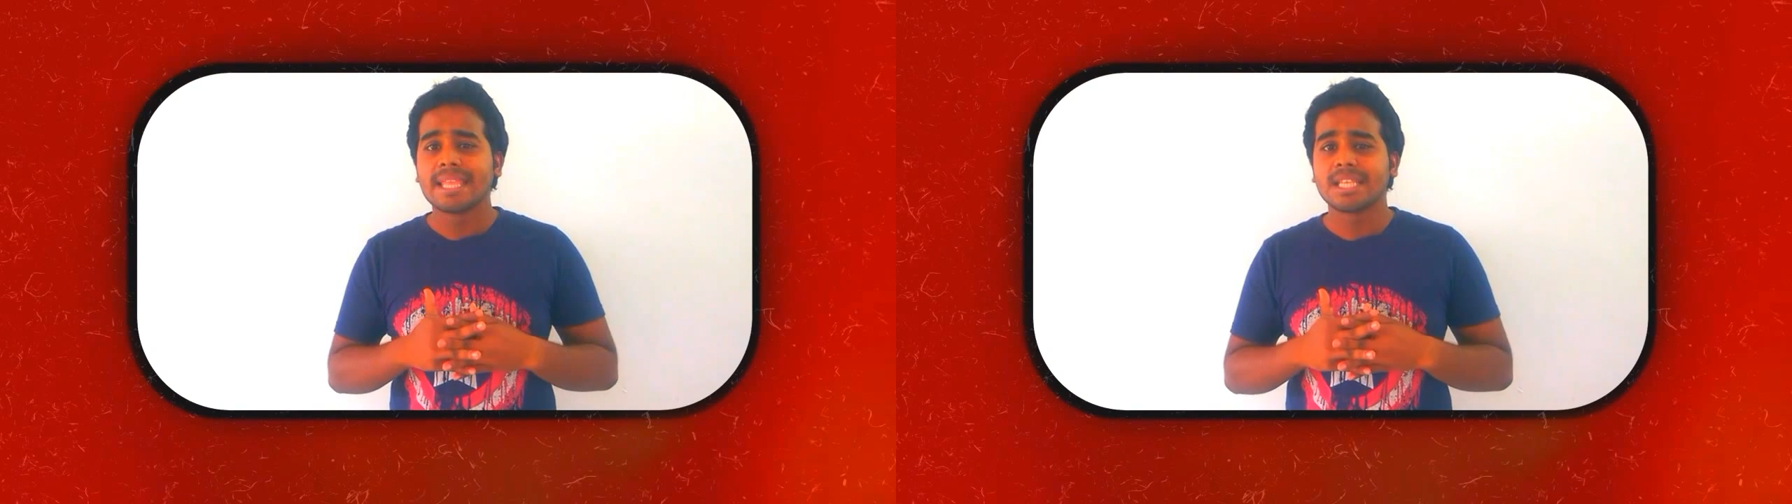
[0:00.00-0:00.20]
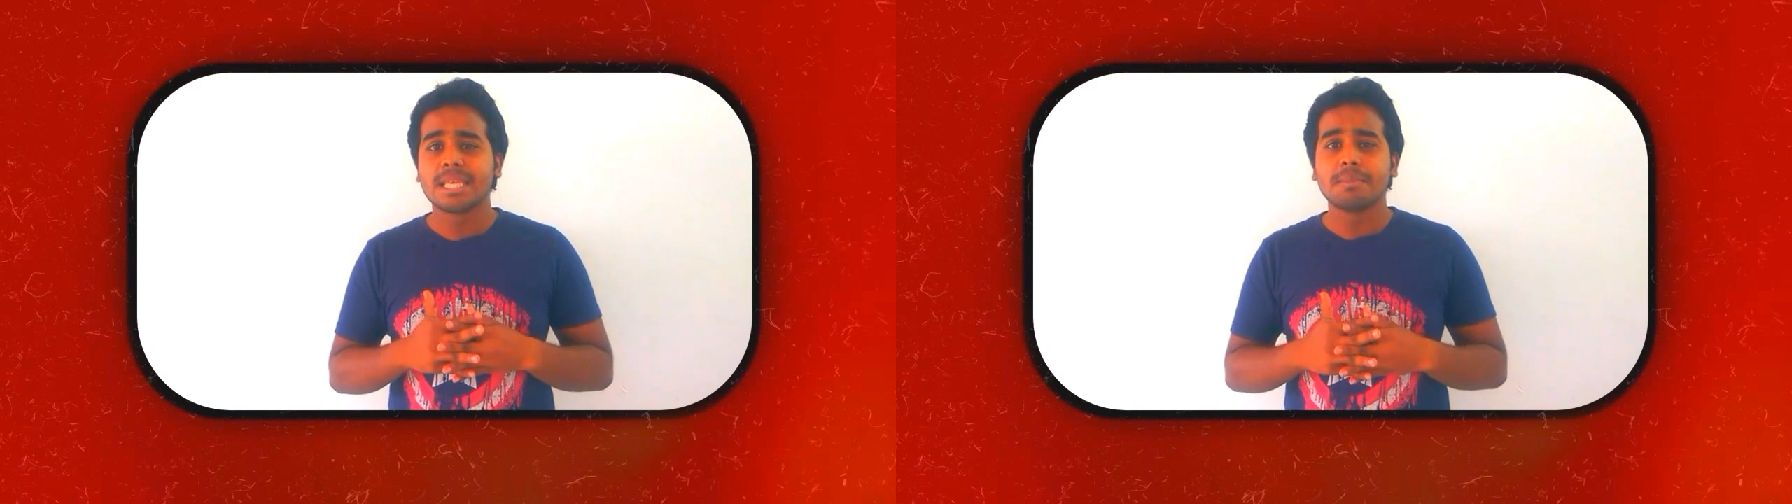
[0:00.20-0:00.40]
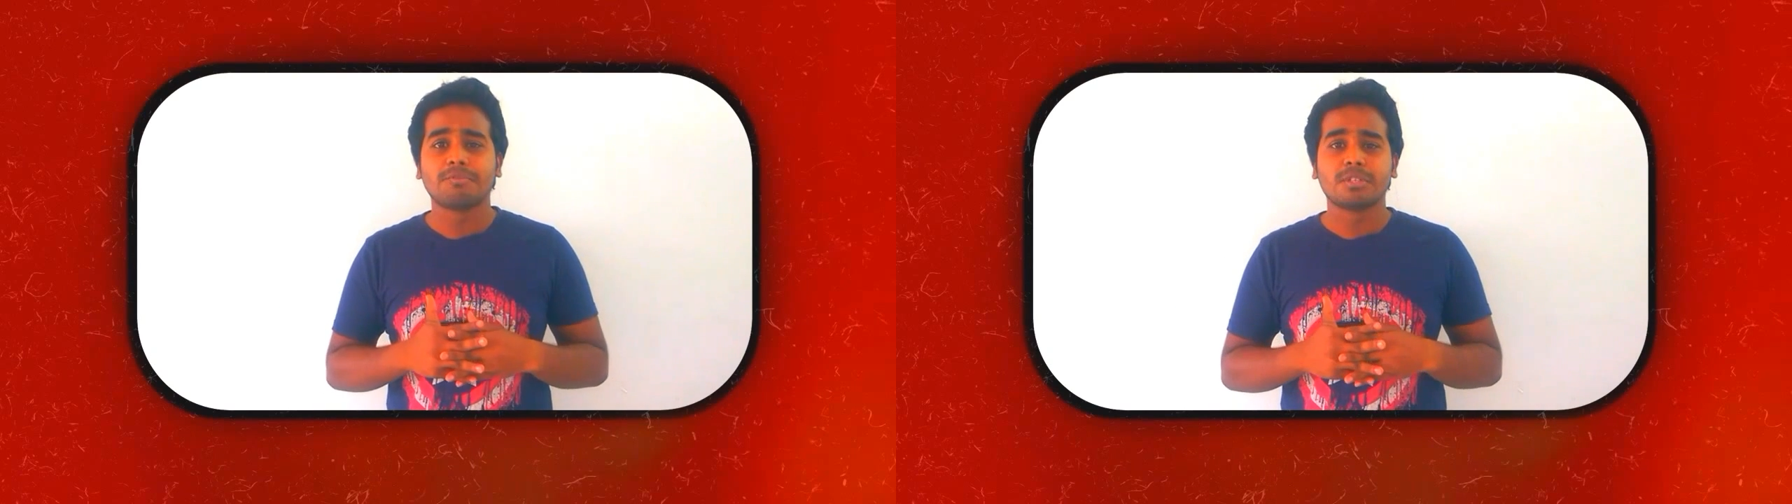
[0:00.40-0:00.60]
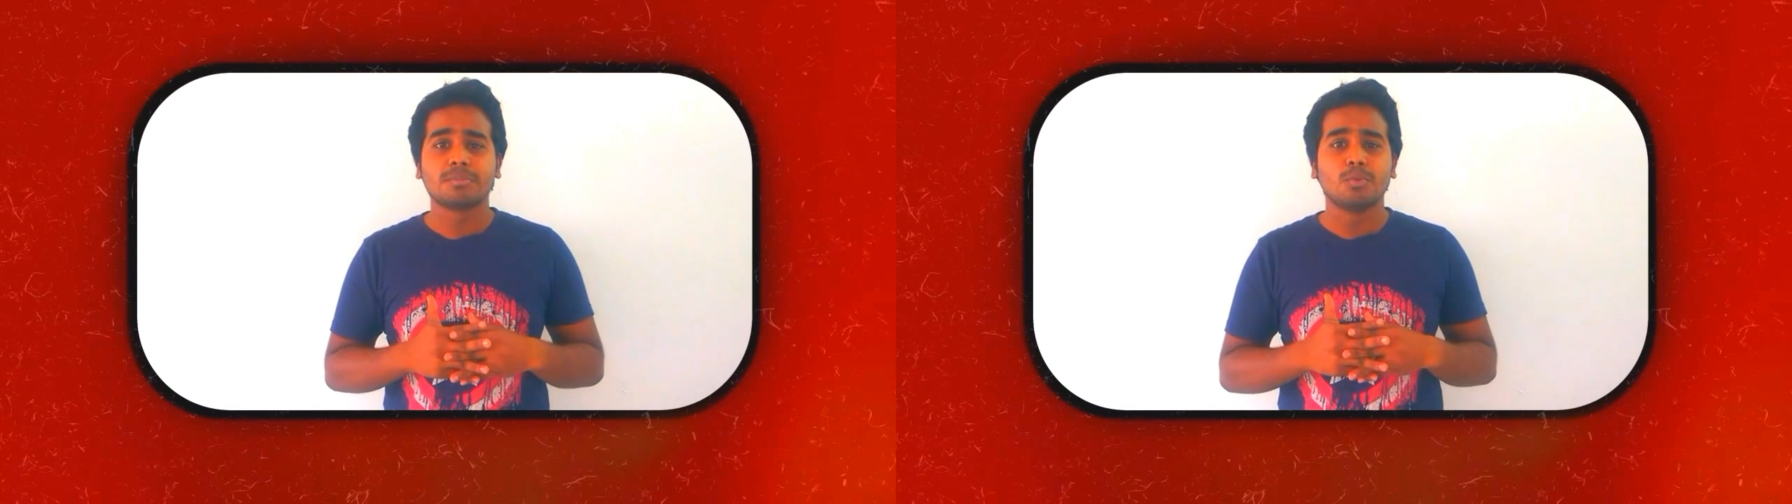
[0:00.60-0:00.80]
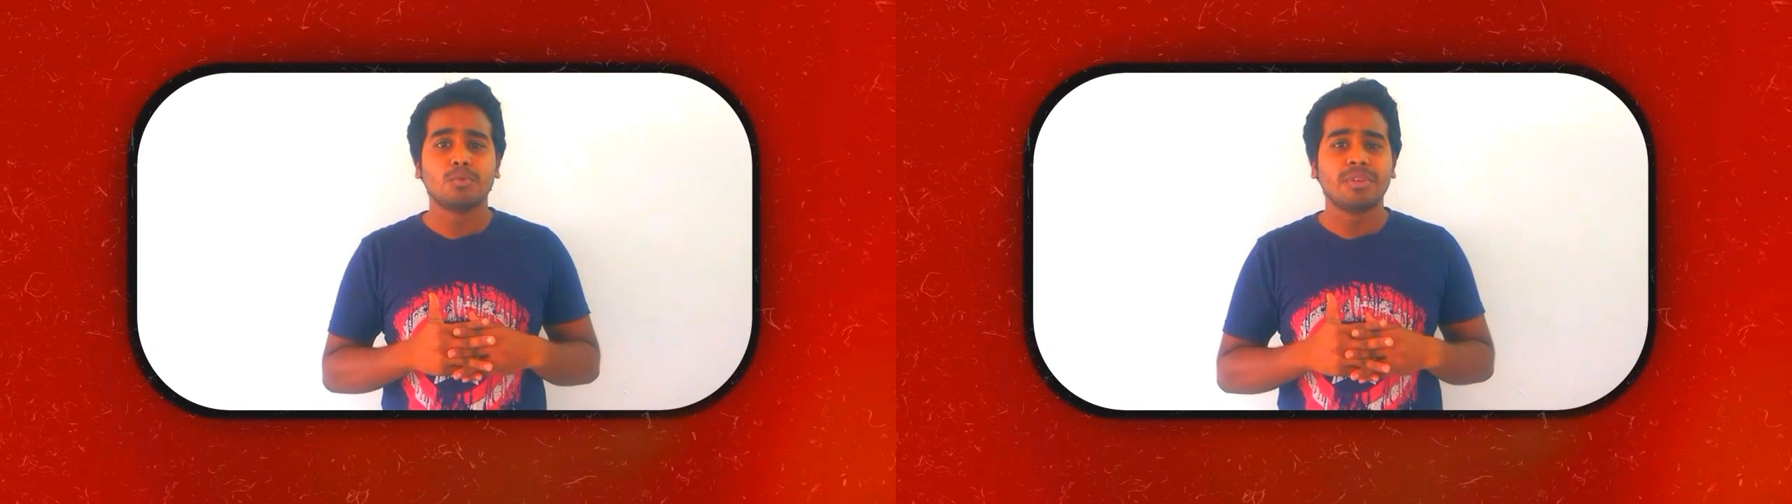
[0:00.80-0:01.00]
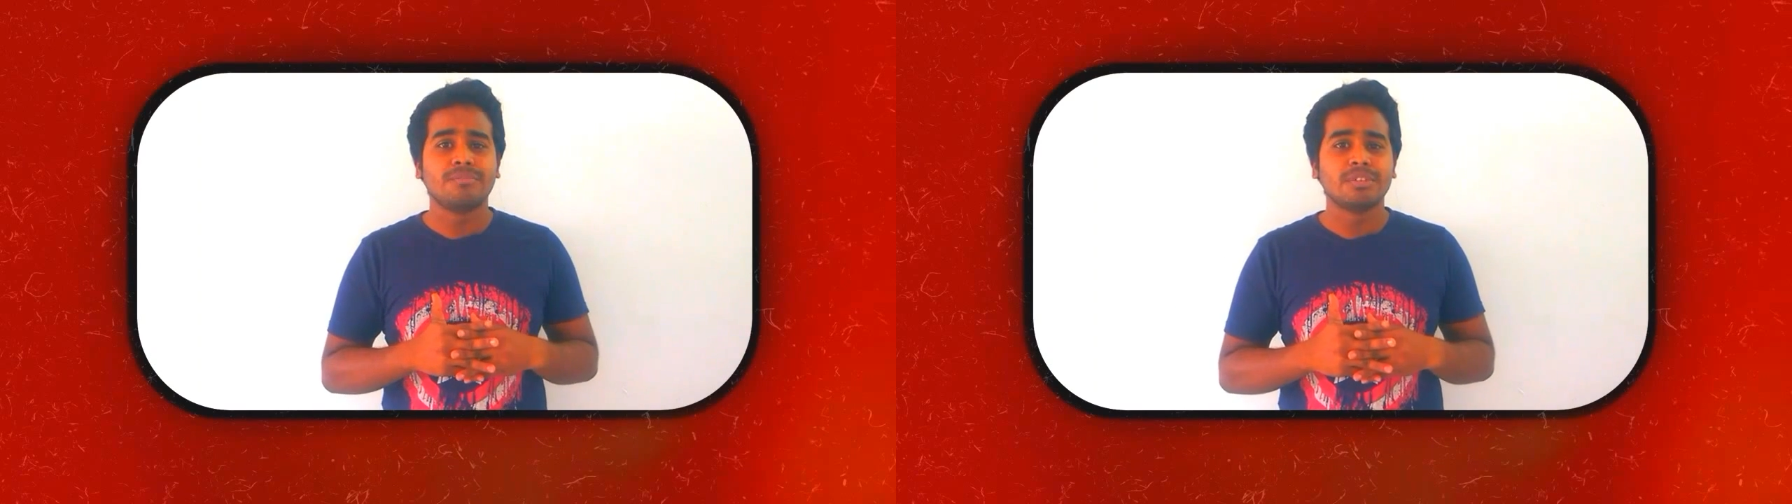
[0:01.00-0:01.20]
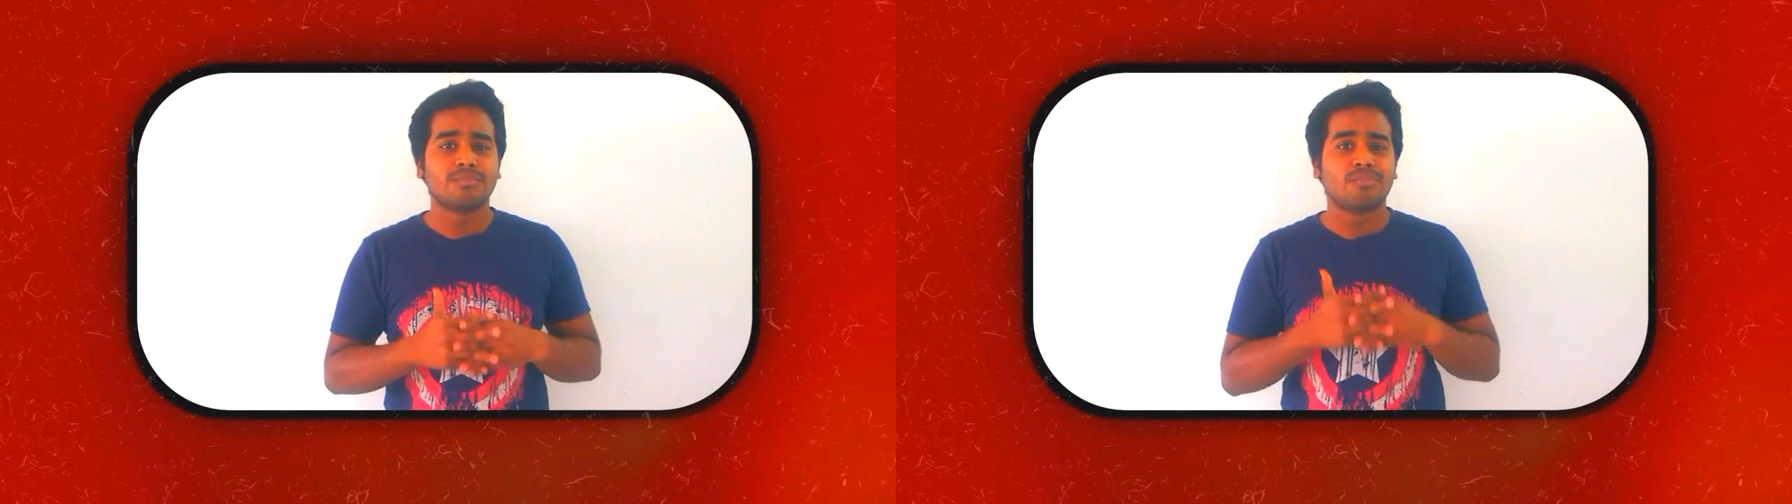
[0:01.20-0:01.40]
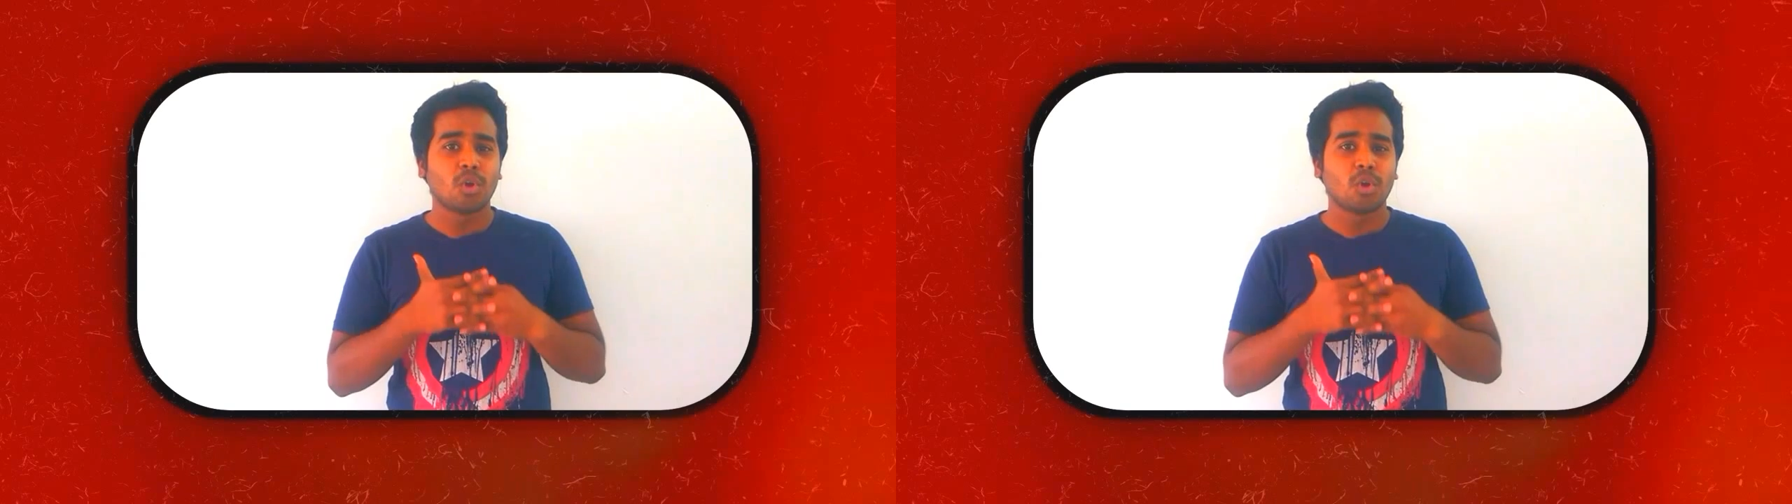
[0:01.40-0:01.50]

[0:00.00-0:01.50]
and a theme of this movie which